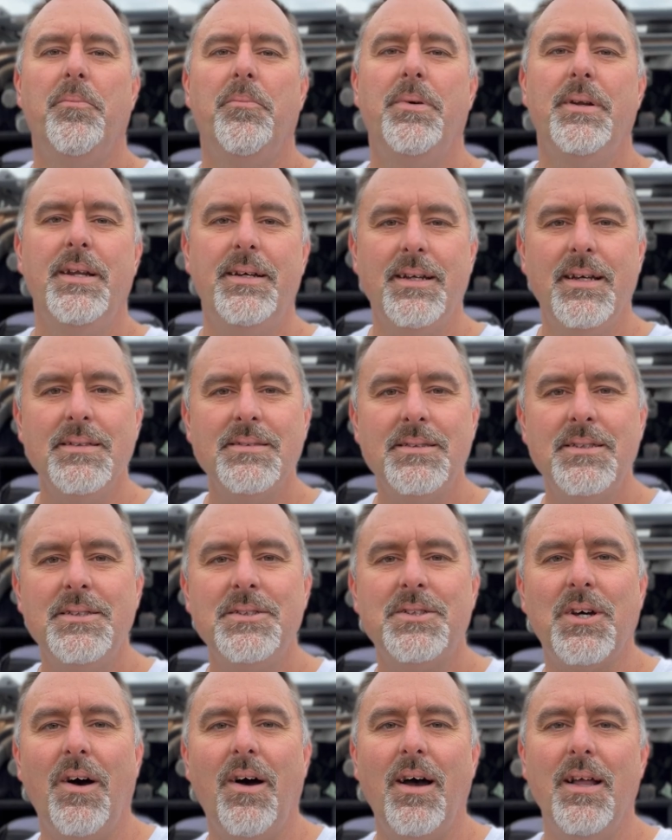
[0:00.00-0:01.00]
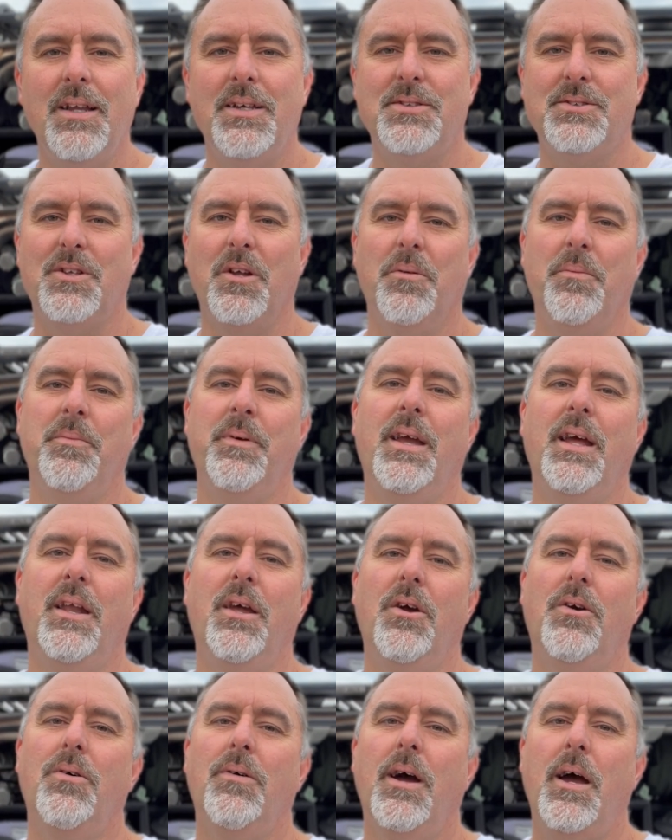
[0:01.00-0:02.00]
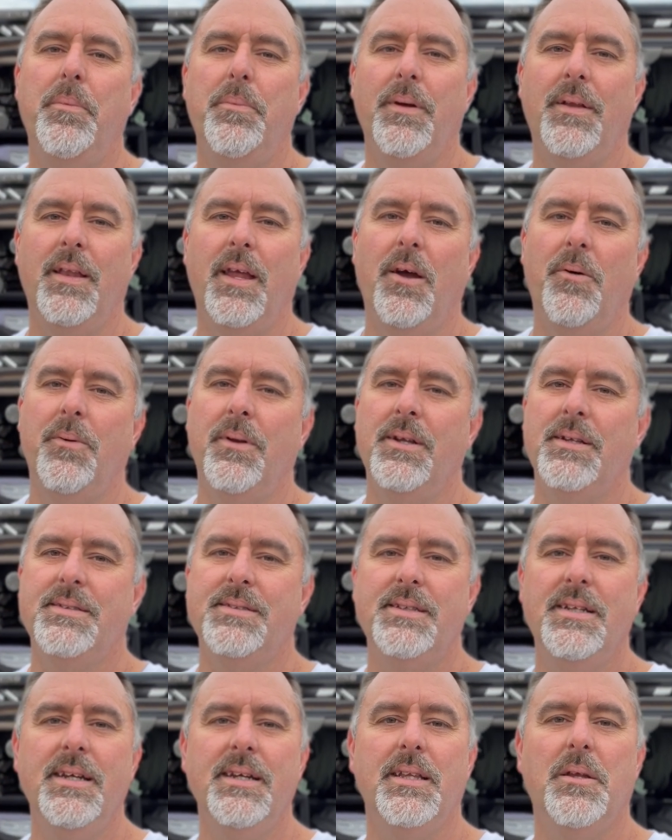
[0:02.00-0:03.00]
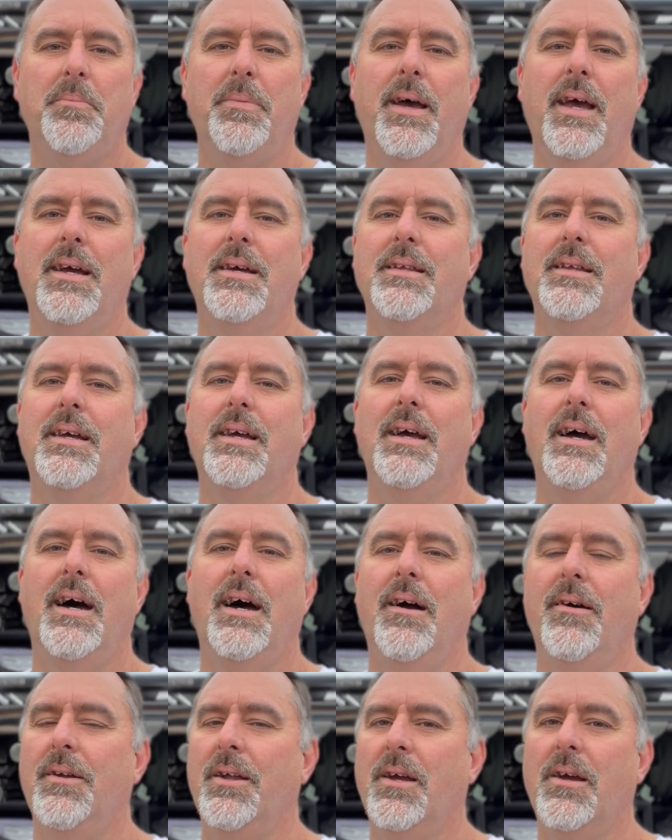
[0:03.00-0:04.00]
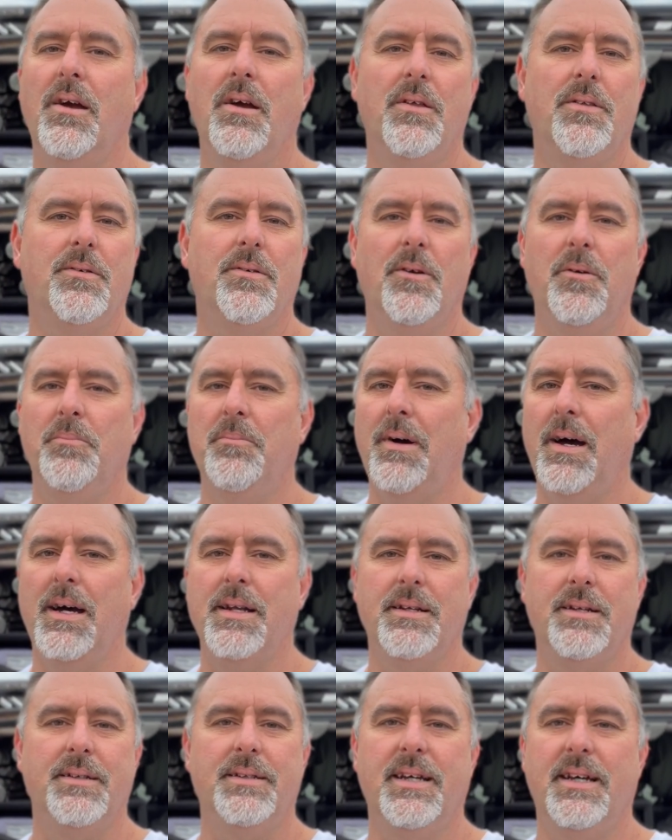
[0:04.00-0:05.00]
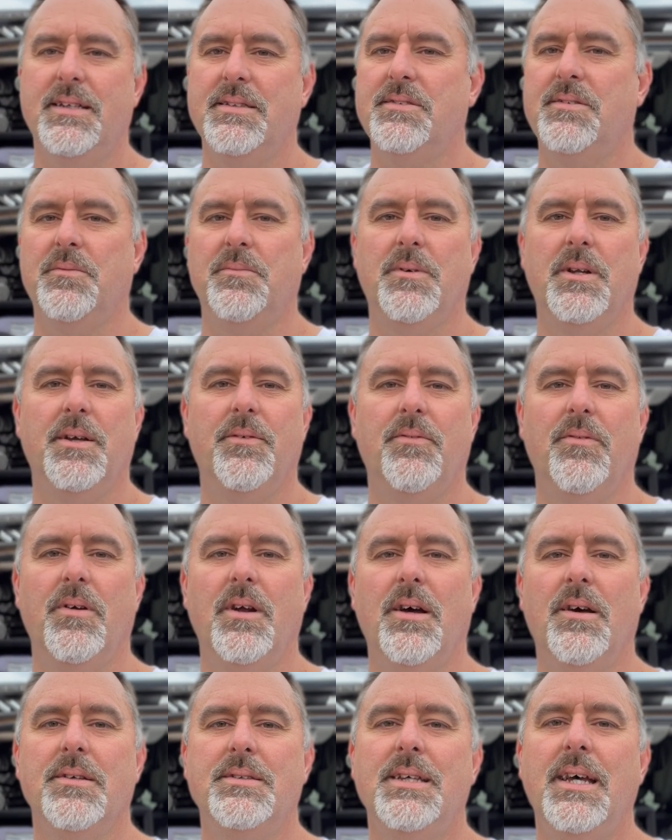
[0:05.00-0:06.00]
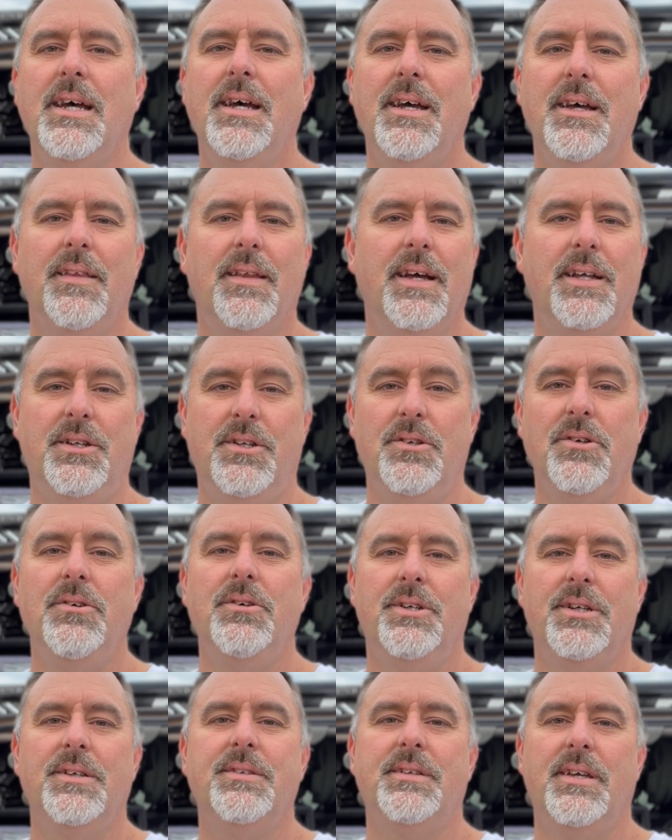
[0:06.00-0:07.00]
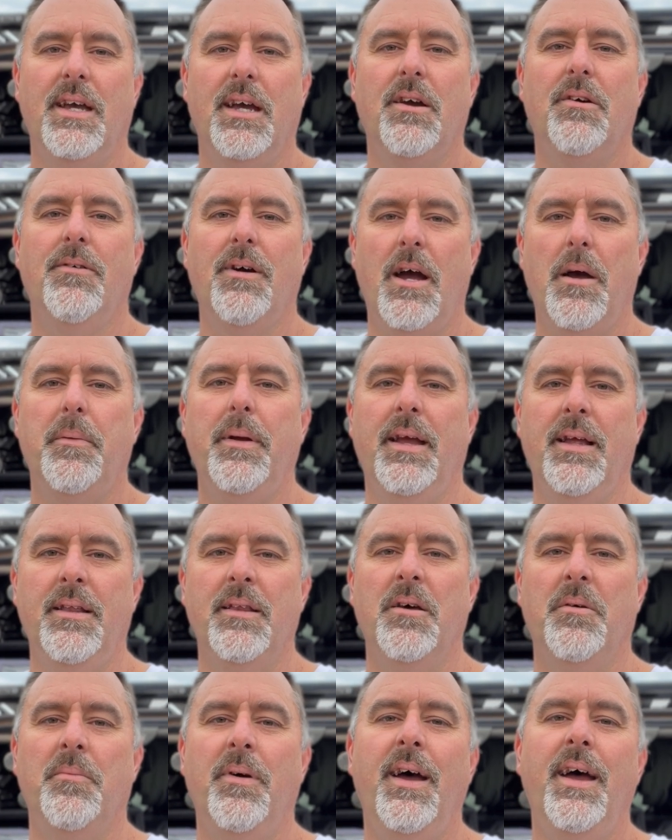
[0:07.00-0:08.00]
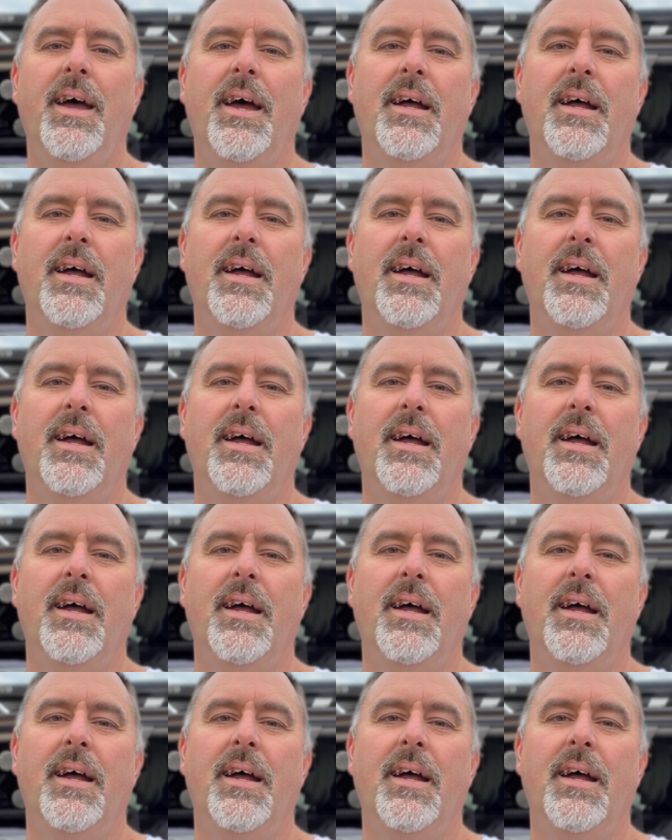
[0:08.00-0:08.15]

But it doesn't entirely stop them getting crap in there. When it's sitting at the back of the car and you're going through mud and dust and whatever else, they do just get crap in them.